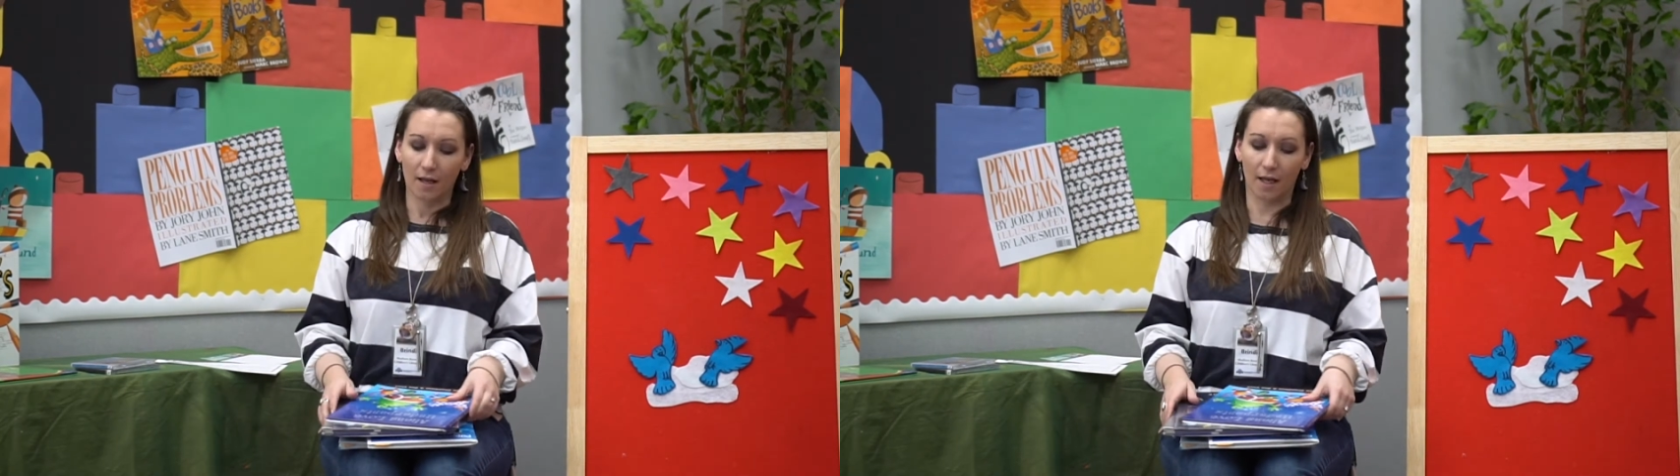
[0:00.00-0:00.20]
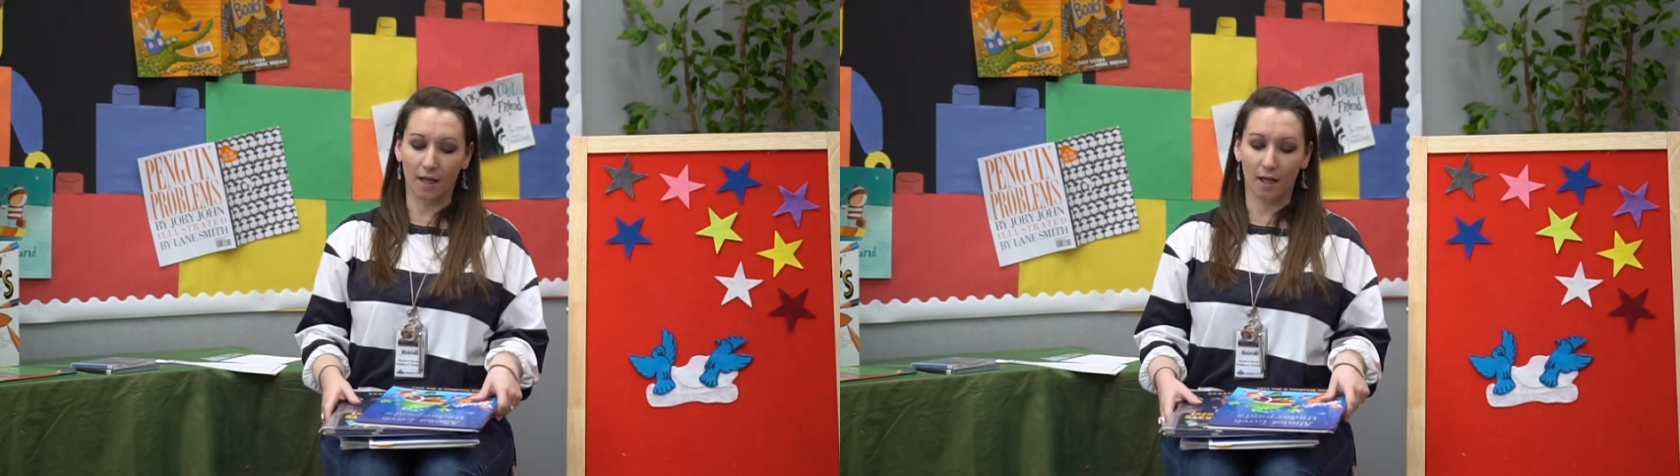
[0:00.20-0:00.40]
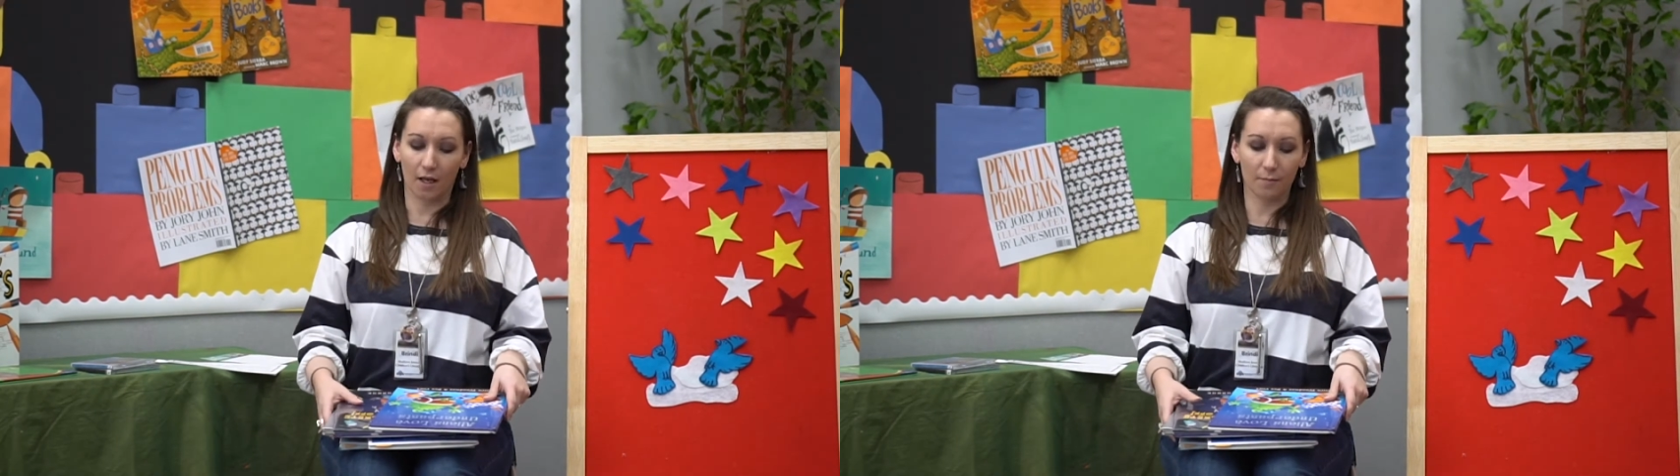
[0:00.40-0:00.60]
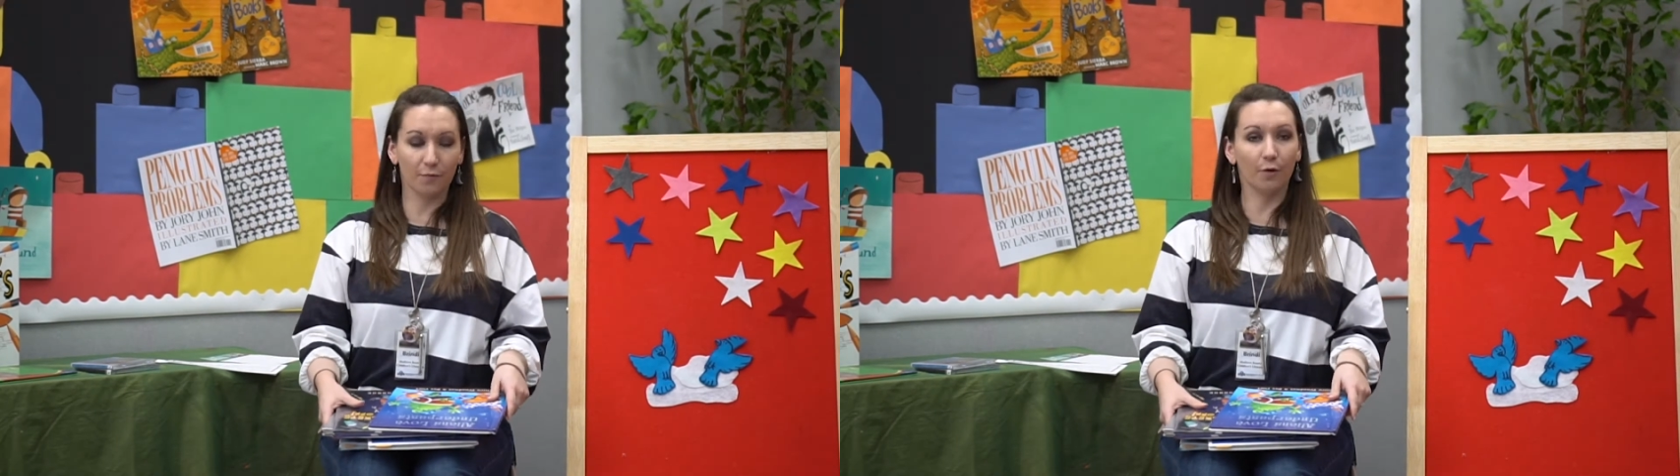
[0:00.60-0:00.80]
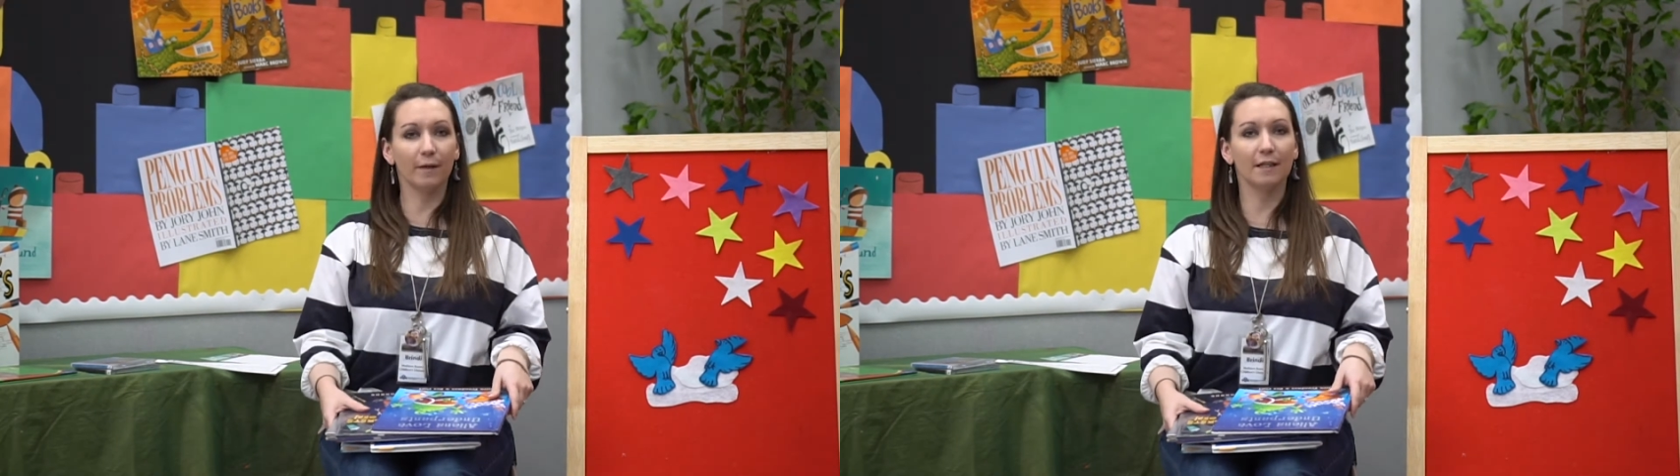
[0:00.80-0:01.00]
And
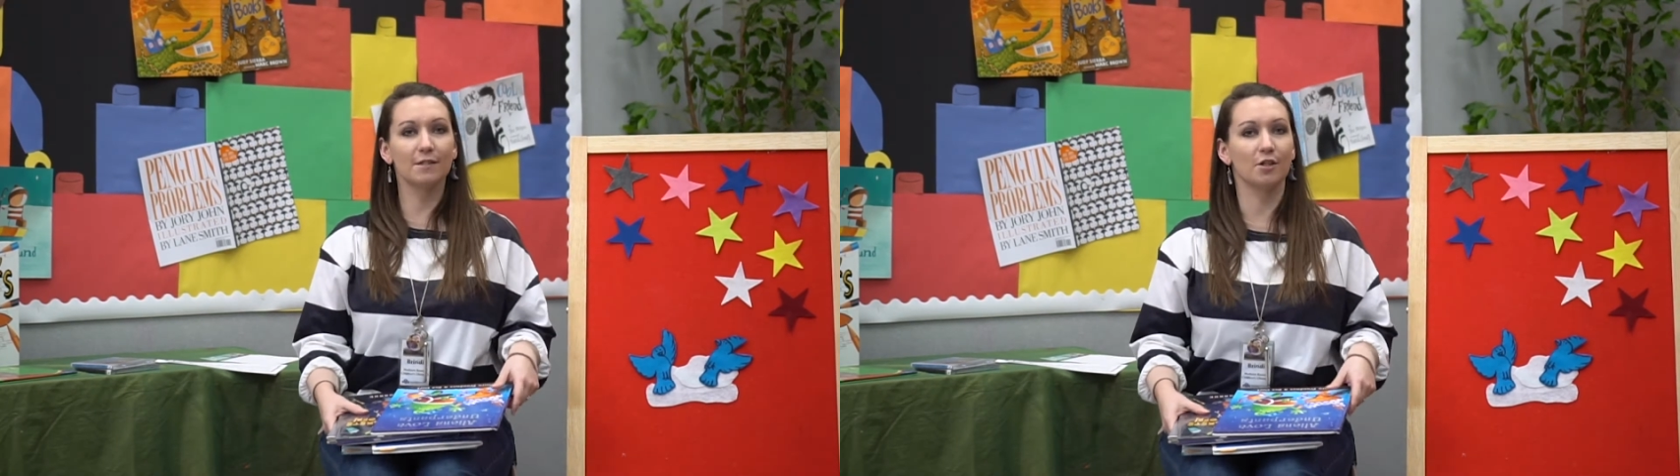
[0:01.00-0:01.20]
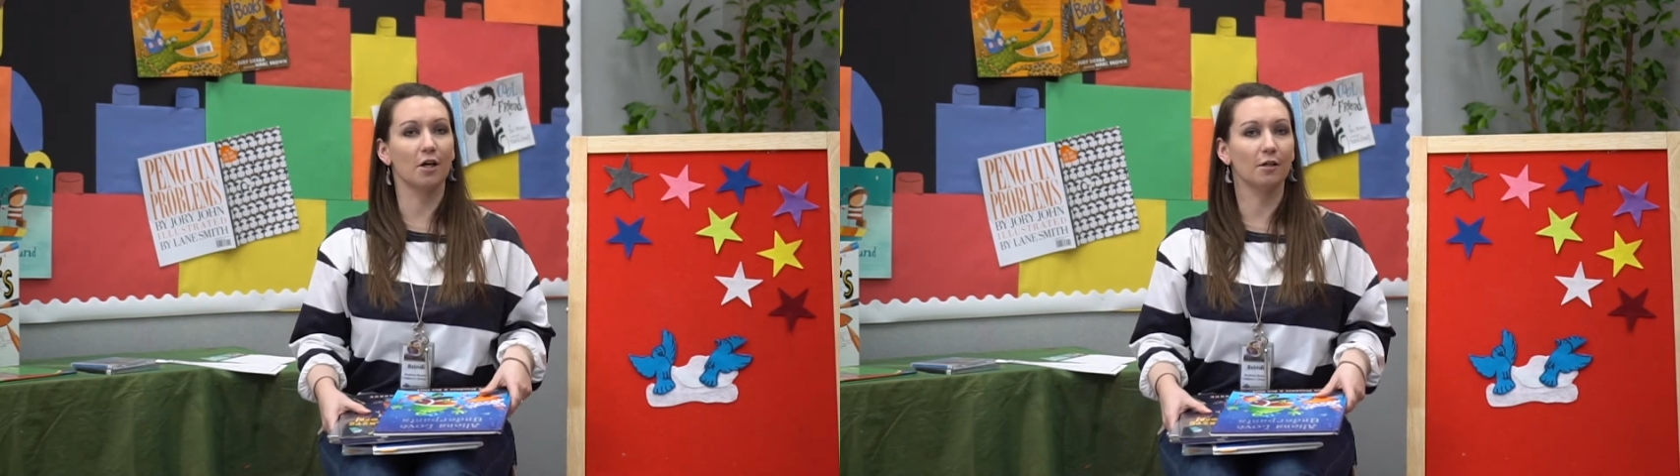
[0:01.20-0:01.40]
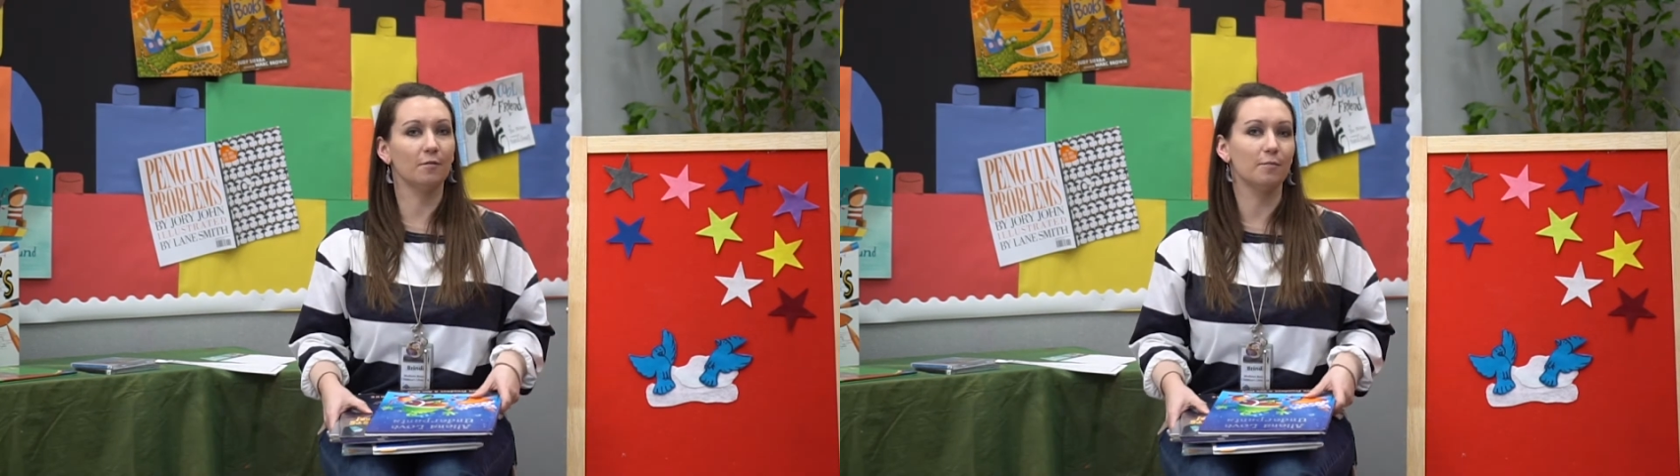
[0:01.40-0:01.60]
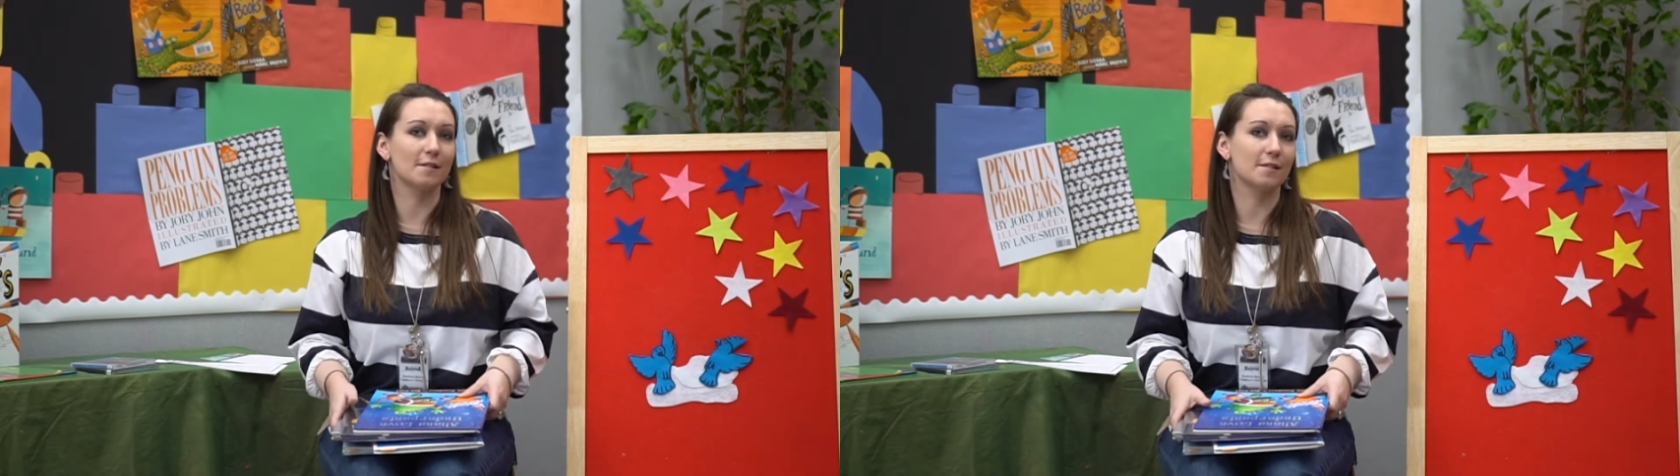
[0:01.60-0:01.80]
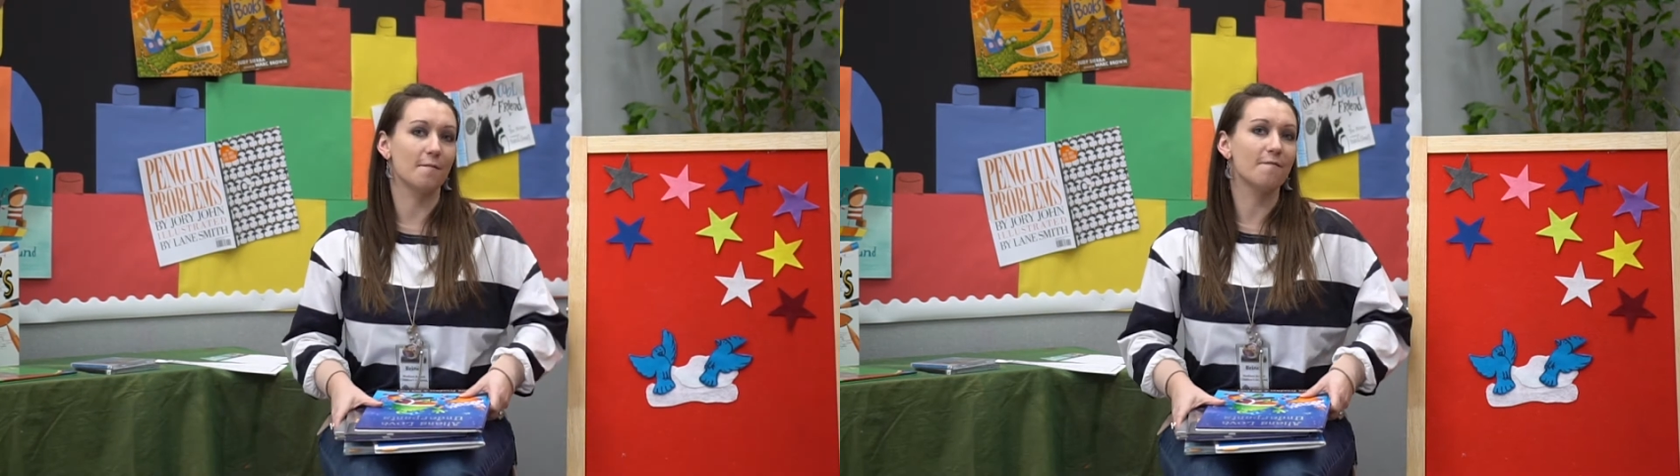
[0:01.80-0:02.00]
before we get started
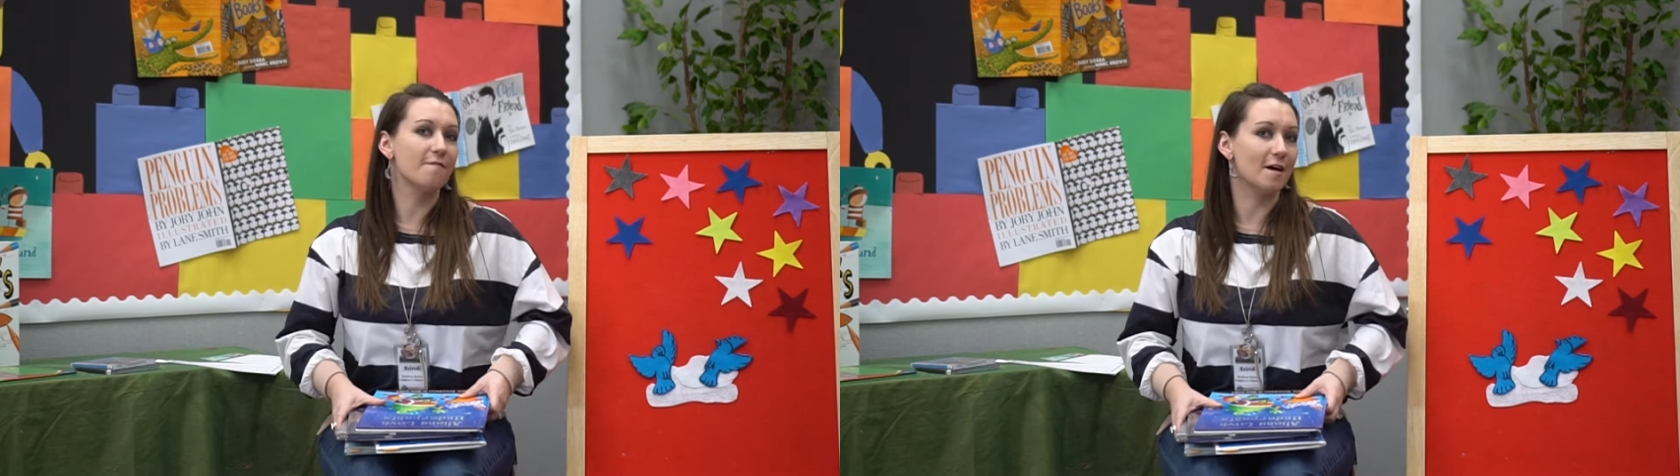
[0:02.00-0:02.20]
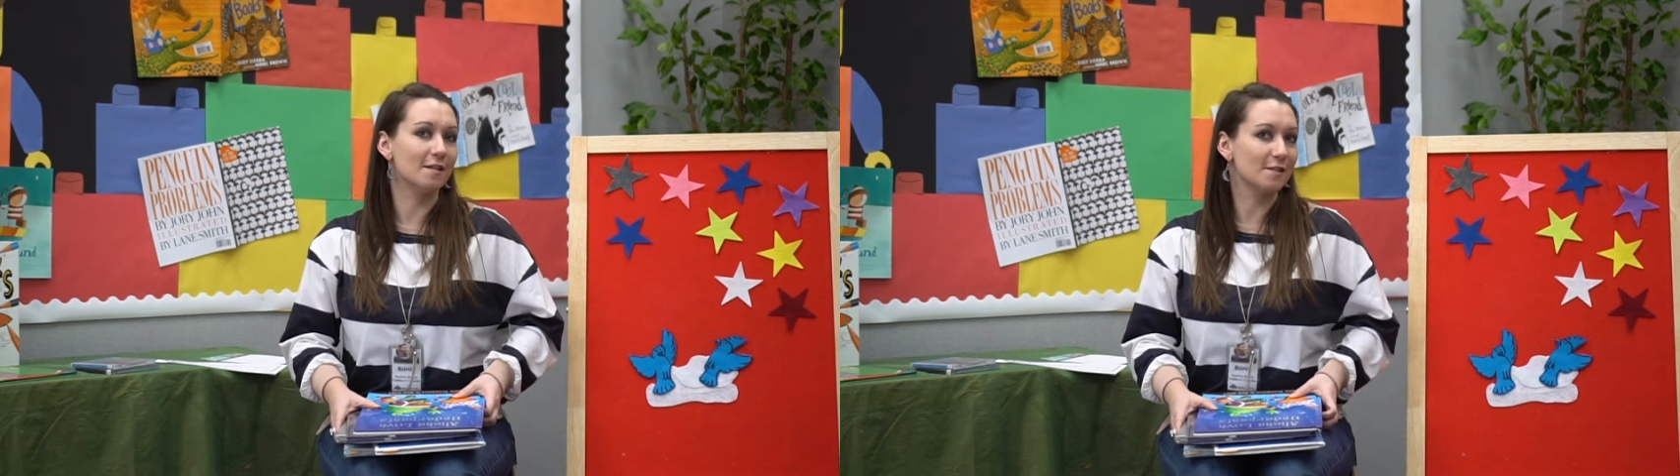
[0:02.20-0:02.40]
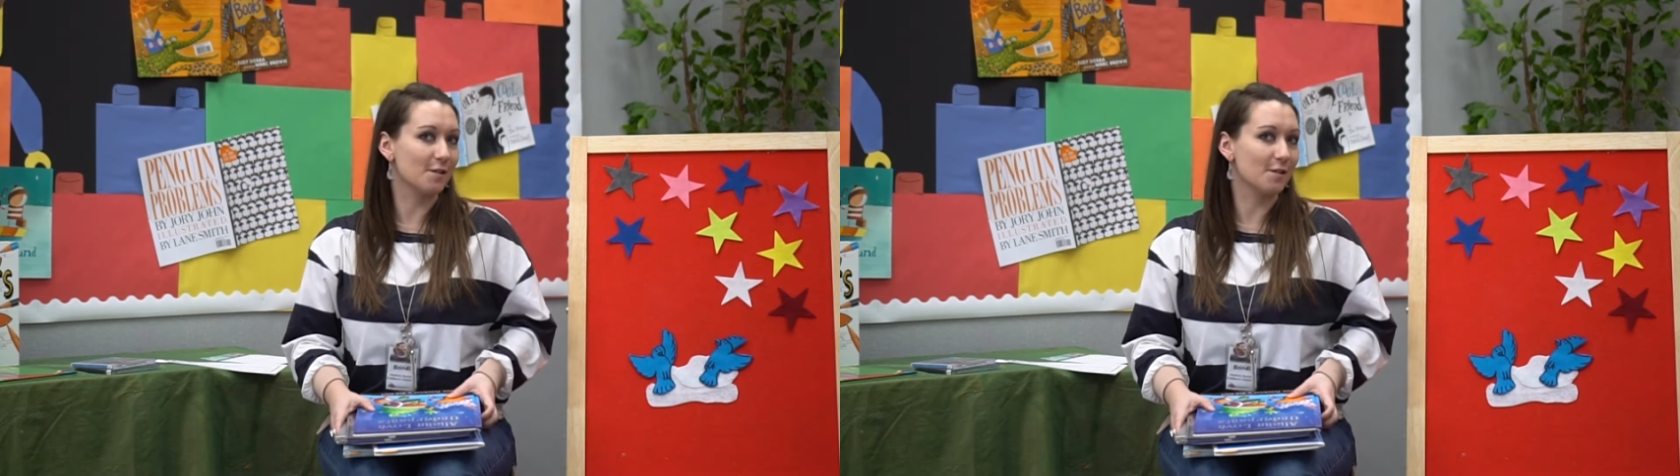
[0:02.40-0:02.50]
with some fun